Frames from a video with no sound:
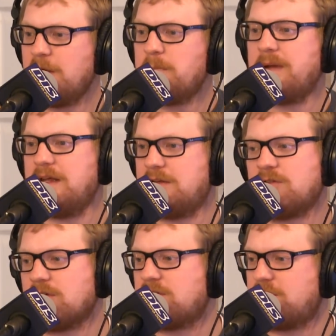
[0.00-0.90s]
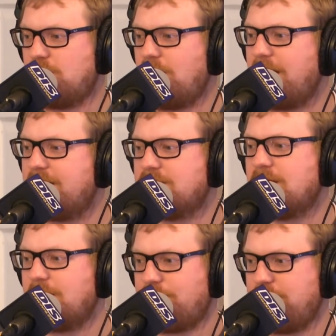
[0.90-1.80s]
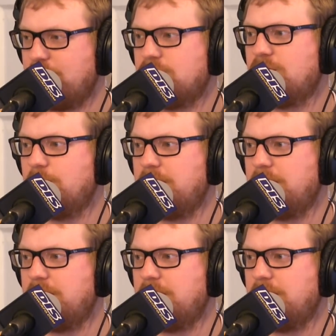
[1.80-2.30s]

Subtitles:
but it just still has that feel to it.